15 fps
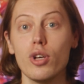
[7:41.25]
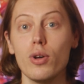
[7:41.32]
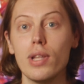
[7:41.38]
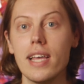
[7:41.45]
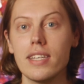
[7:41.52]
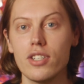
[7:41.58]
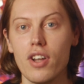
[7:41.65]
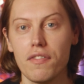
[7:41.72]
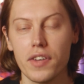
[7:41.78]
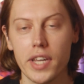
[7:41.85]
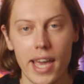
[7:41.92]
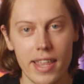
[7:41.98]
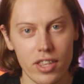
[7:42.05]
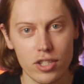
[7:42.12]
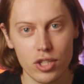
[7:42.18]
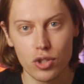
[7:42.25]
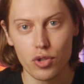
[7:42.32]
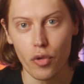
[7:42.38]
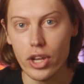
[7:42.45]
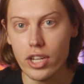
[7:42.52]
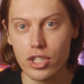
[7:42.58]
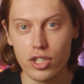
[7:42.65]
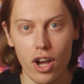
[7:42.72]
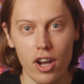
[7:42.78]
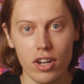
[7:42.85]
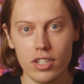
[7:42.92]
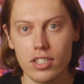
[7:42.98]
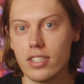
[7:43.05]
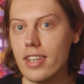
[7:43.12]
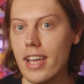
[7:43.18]
let's not forget the Street
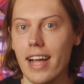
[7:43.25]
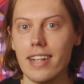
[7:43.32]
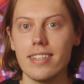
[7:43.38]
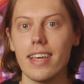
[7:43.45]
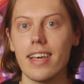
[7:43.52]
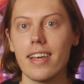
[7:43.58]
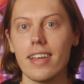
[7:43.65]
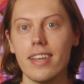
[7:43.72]
Sharks. Hell yeah.